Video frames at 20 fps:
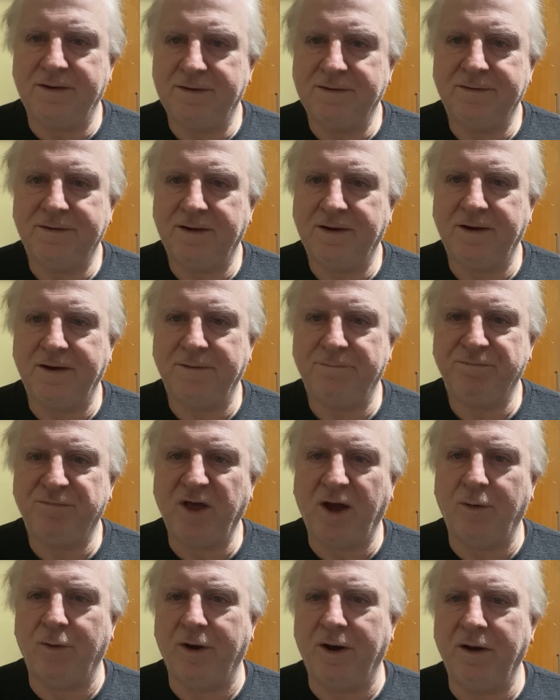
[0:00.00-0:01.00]
yeah,
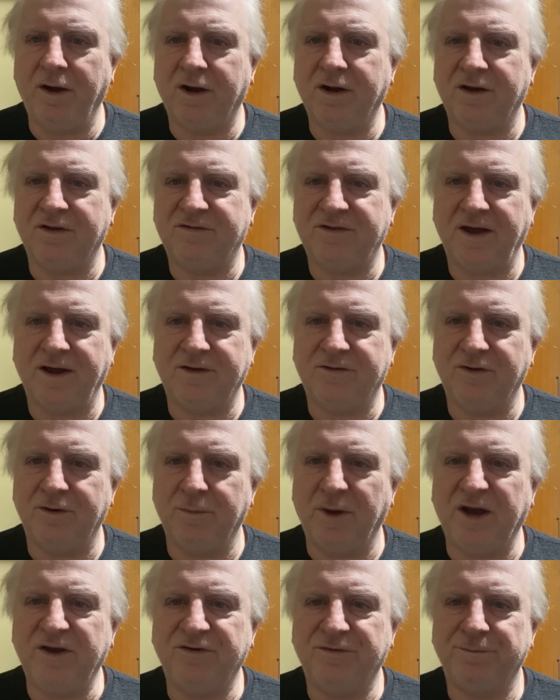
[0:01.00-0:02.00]
don't worry, I'm not going to say too
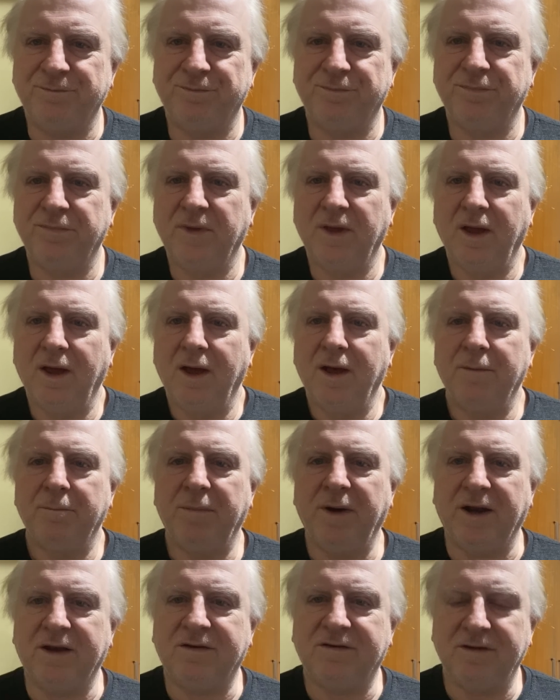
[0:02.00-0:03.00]
much,
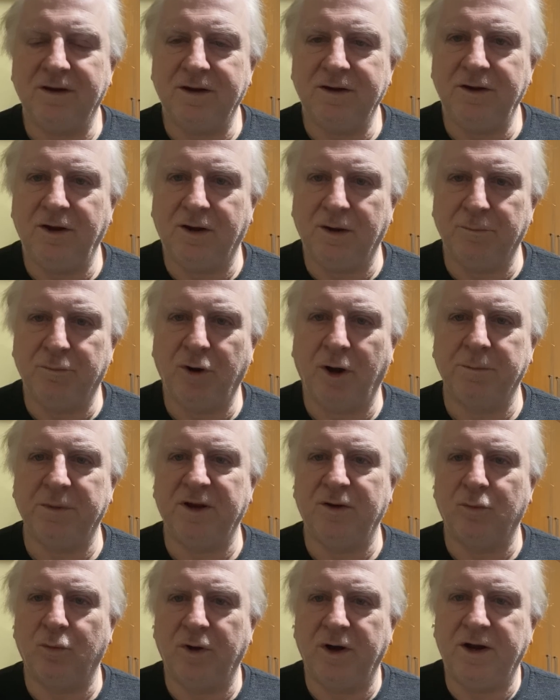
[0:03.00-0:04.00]
but you can
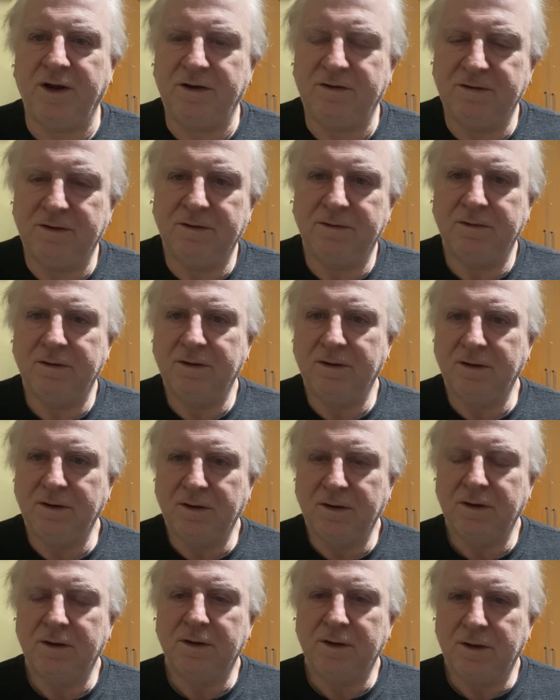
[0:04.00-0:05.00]
probably read
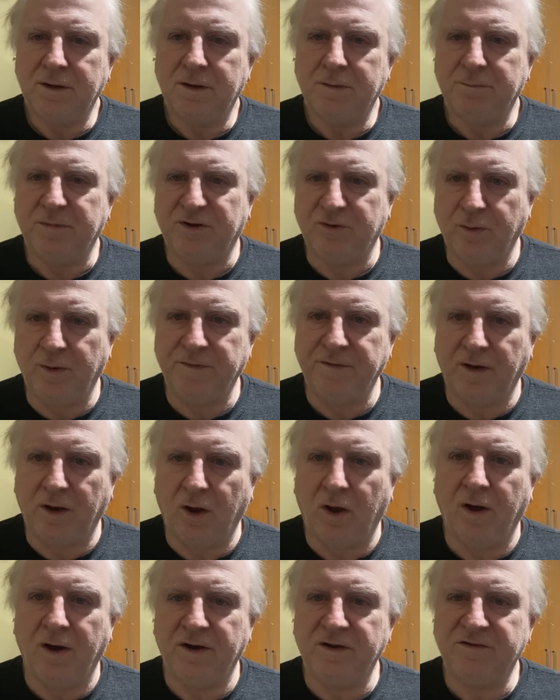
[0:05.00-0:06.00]
between the
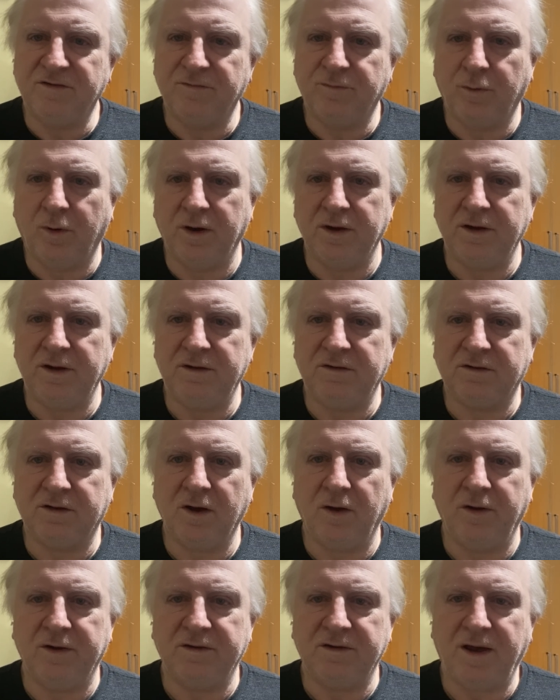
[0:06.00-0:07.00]
lines of what is
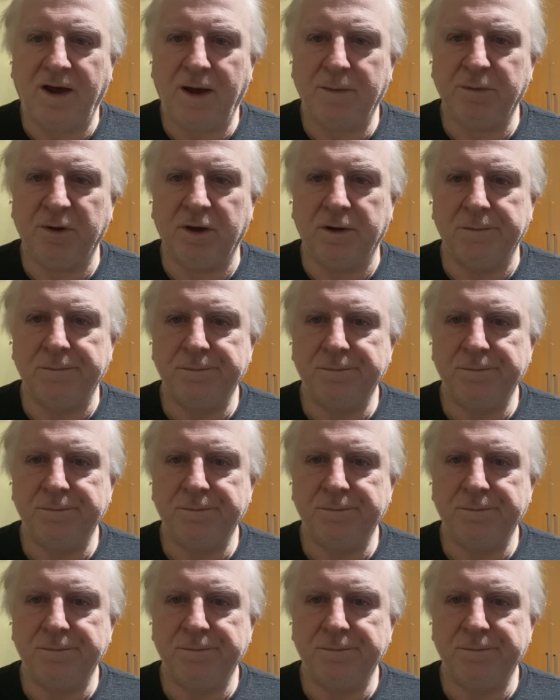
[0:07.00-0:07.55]
going to happen.